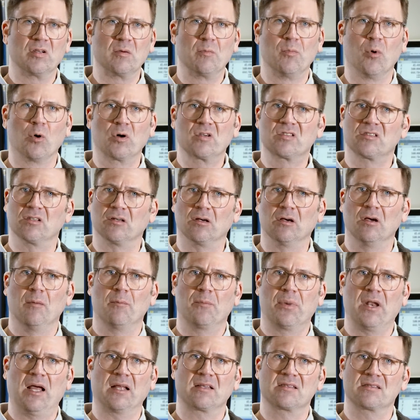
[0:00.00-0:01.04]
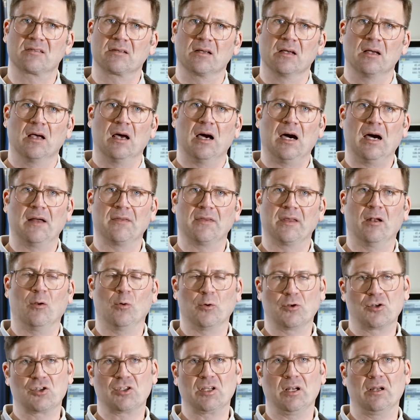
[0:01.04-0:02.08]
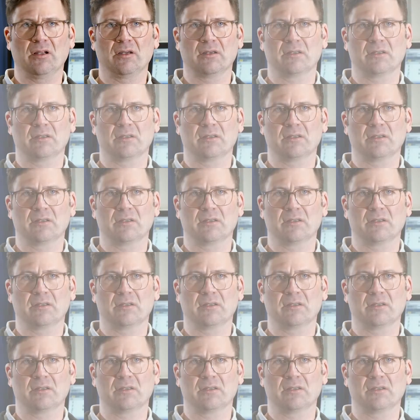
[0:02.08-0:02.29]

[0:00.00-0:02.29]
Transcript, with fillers: and the bushing bursts at the soldering point.